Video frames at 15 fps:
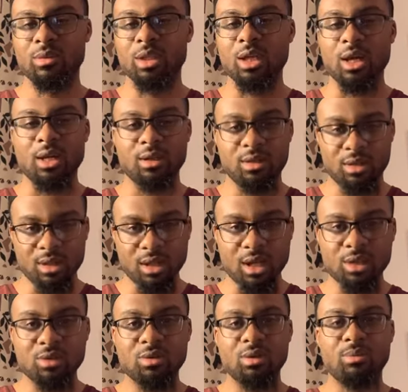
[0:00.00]
Guide us to that
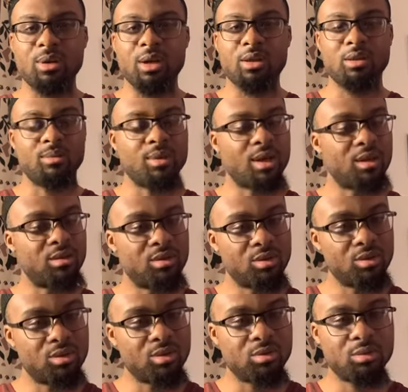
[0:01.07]
straight path, the path of
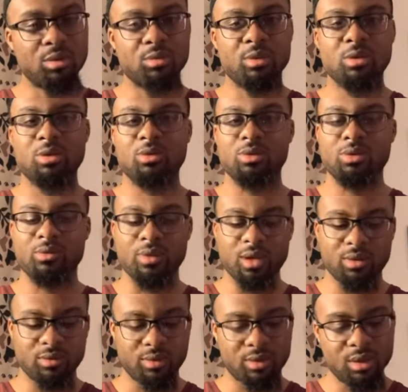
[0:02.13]
those whom you bestowed your
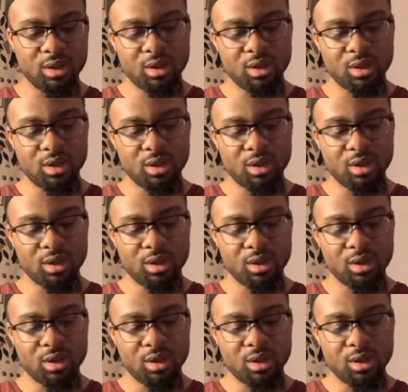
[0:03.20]
favor.